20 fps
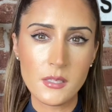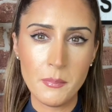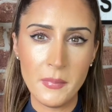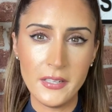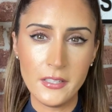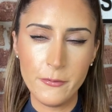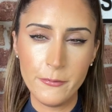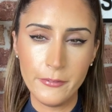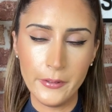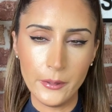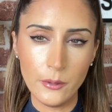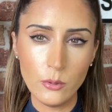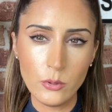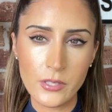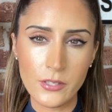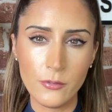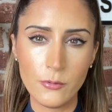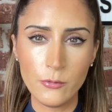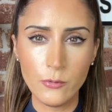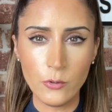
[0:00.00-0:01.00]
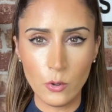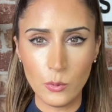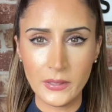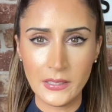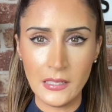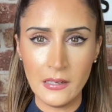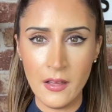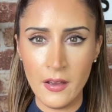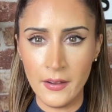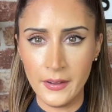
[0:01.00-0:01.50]
midfield and forward
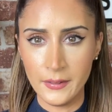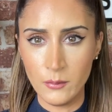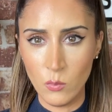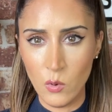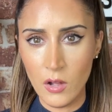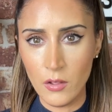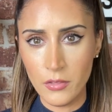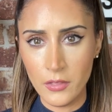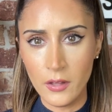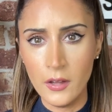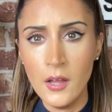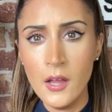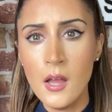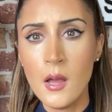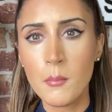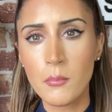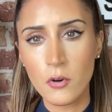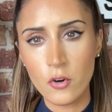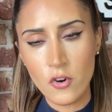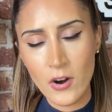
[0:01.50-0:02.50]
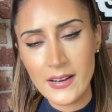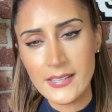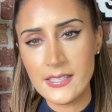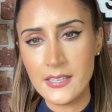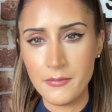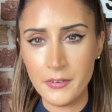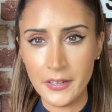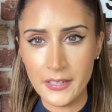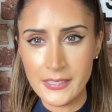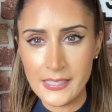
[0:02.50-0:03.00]
line, while the
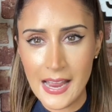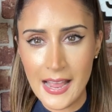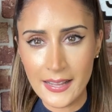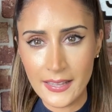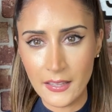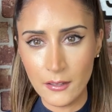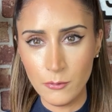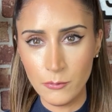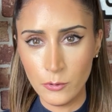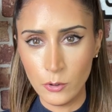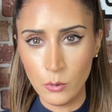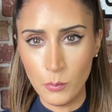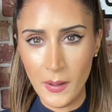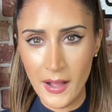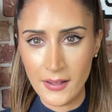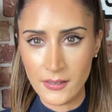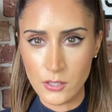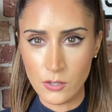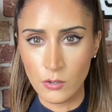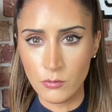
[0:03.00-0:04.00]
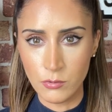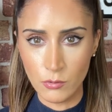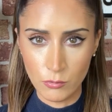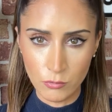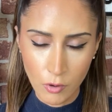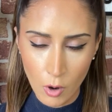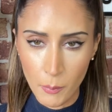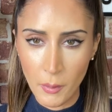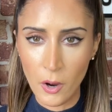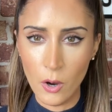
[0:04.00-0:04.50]
progressive and attacking fullbacks of
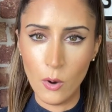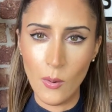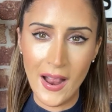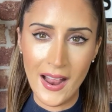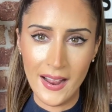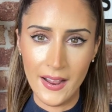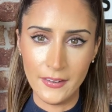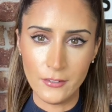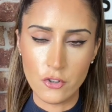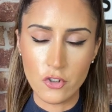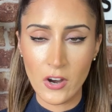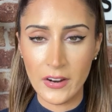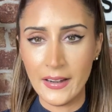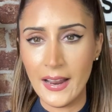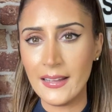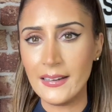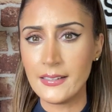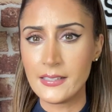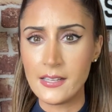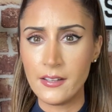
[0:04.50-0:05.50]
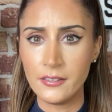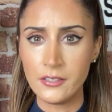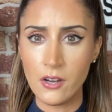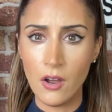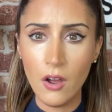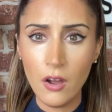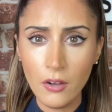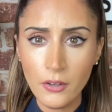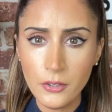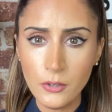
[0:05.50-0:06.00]
Robbo and Trent
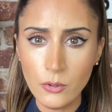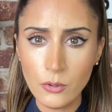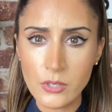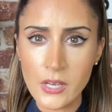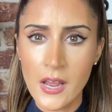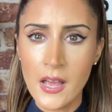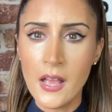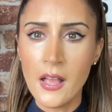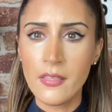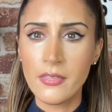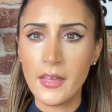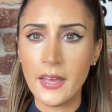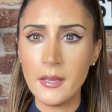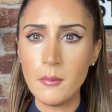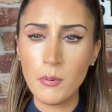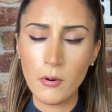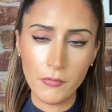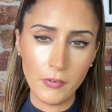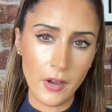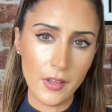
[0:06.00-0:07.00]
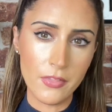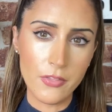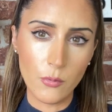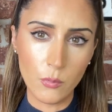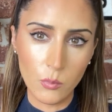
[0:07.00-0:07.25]
Alexander-Arnold, they provide the